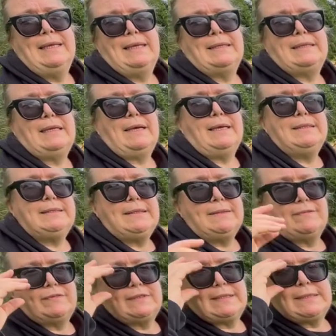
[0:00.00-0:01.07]
And the idea
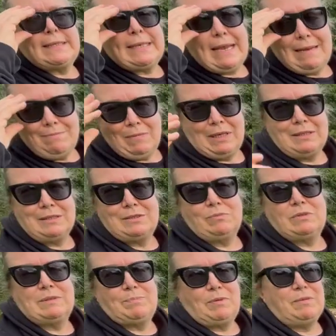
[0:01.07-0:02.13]
of sustainment
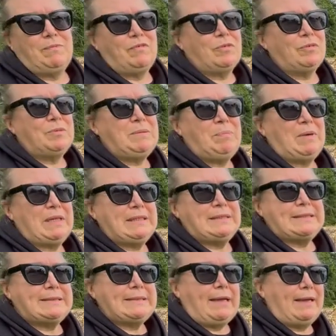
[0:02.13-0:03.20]
was put forward by a
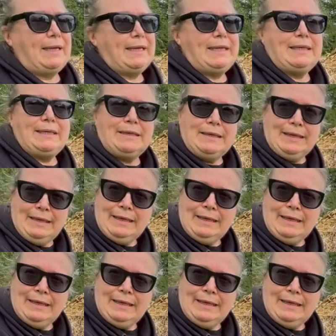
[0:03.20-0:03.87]
design